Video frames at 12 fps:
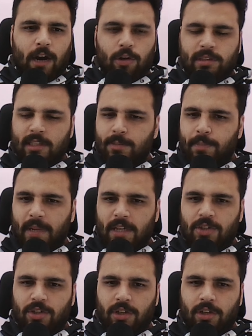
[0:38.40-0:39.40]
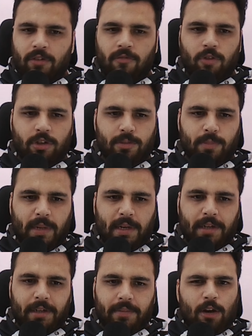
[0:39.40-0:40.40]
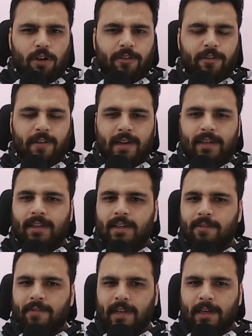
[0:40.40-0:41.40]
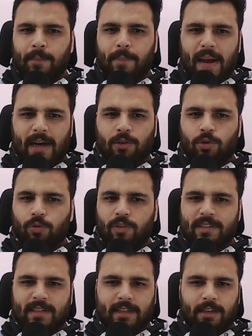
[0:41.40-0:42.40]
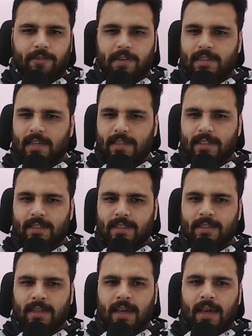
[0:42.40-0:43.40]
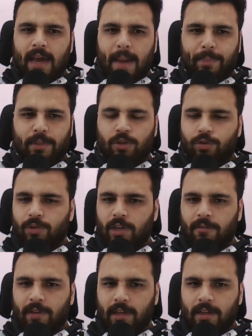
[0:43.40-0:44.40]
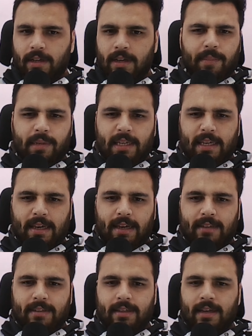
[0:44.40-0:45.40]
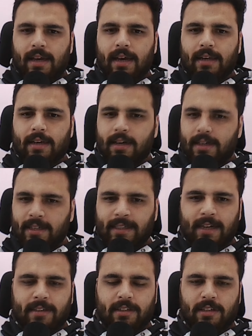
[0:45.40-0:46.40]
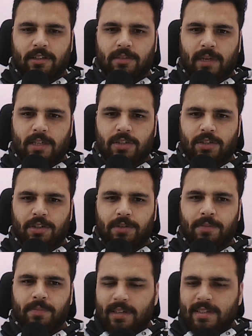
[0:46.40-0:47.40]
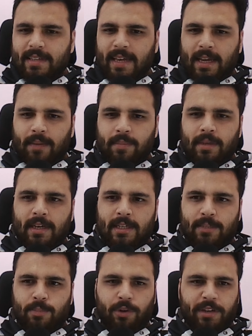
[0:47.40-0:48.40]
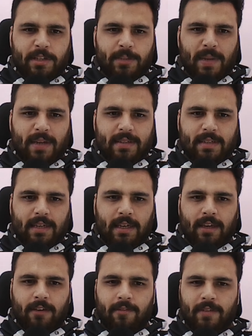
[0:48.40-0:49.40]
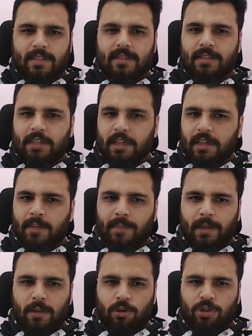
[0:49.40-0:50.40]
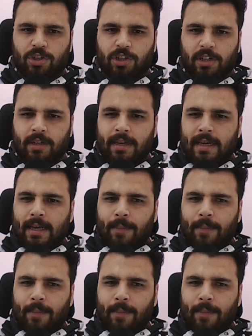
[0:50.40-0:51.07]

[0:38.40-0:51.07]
how this pressure was built. Hello everyone, welcome back to Queen Sacrifice Legends, episode 21. I'm Aniket, an Arena International Master. Today's game is Boris Spassky versus Tigran Petrosian,